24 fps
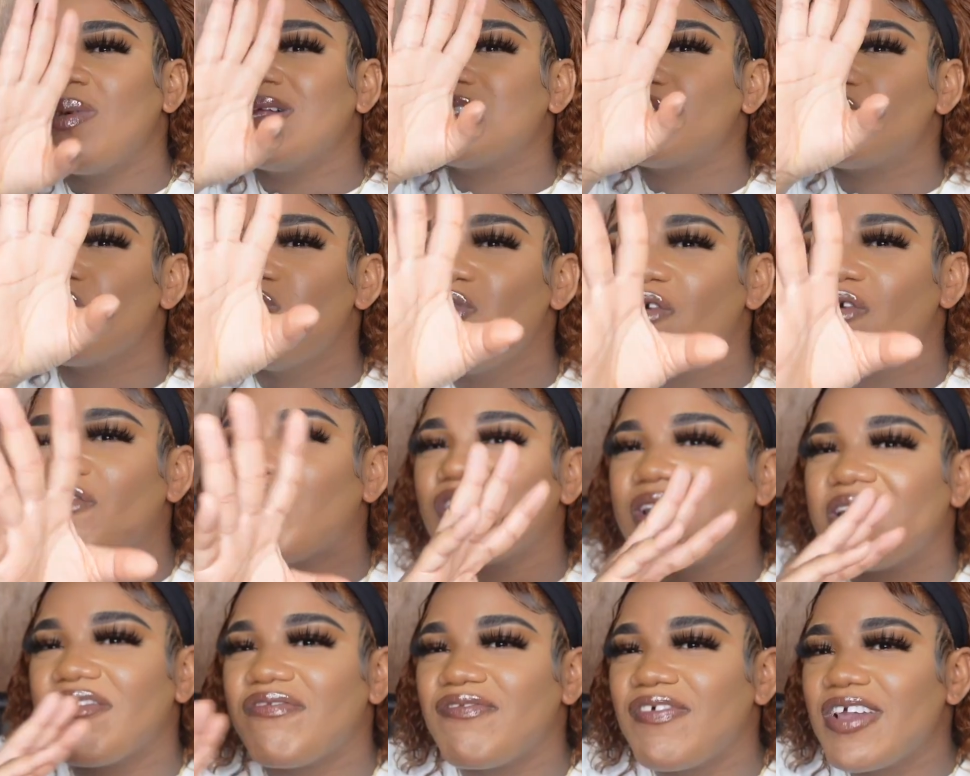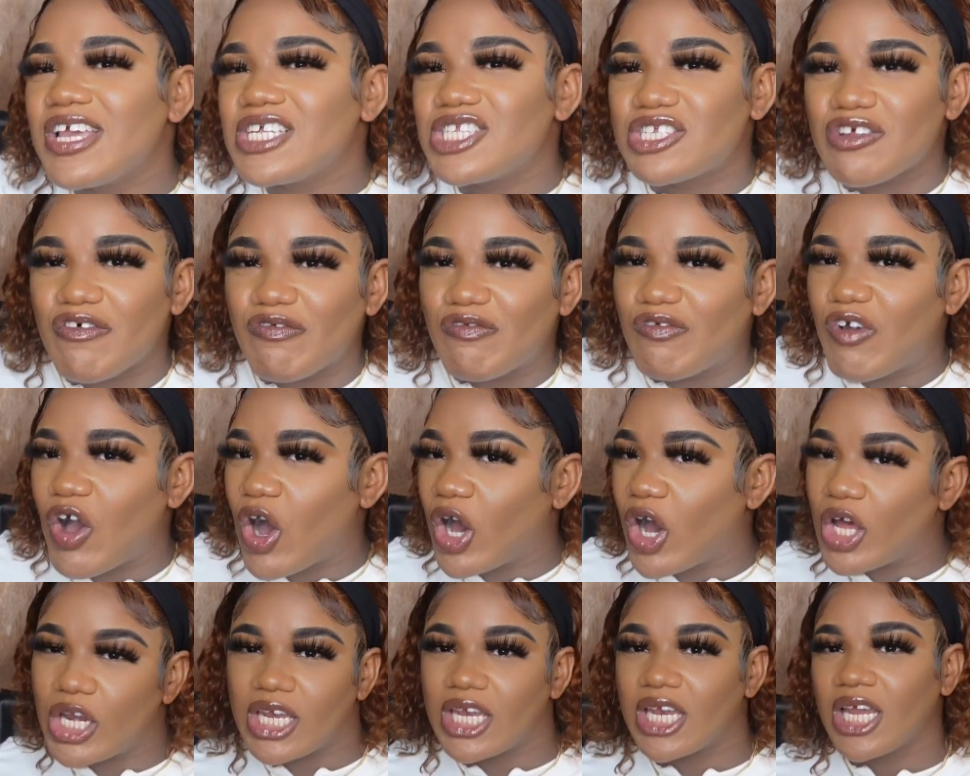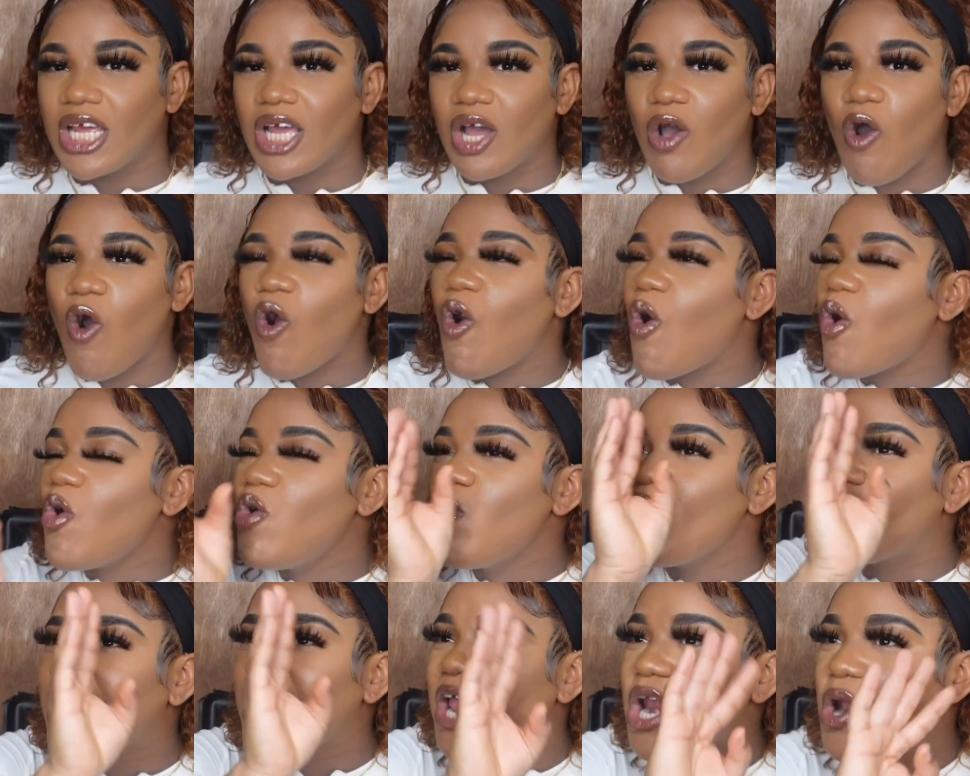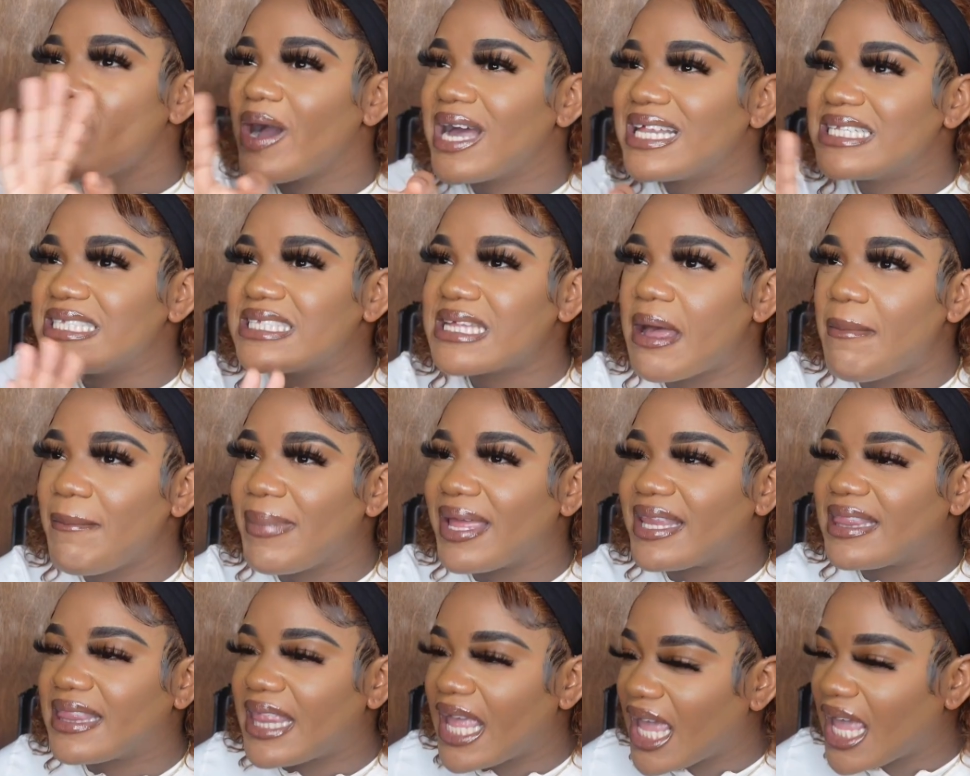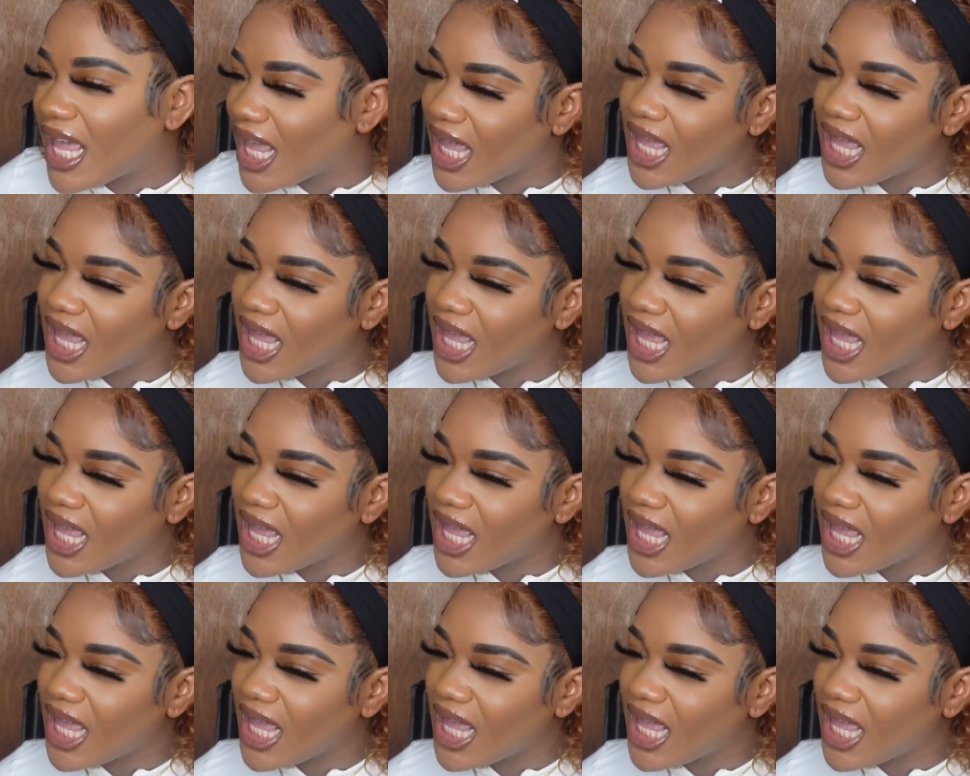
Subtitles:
want to look for the face of God. My